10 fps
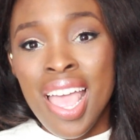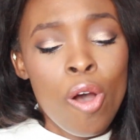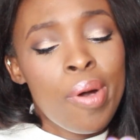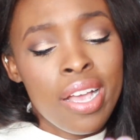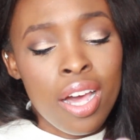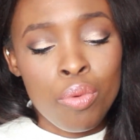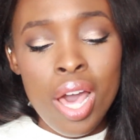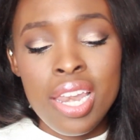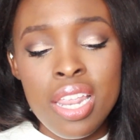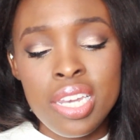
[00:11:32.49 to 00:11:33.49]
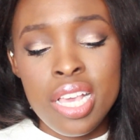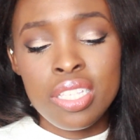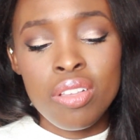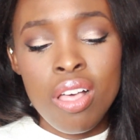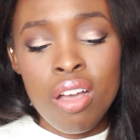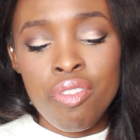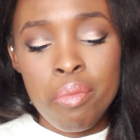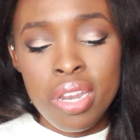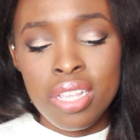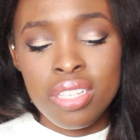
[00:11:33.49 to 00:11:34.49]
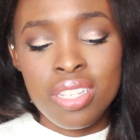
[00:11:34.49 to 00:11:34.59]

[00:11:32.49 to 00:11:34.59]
Oh my god, why did it take so long for me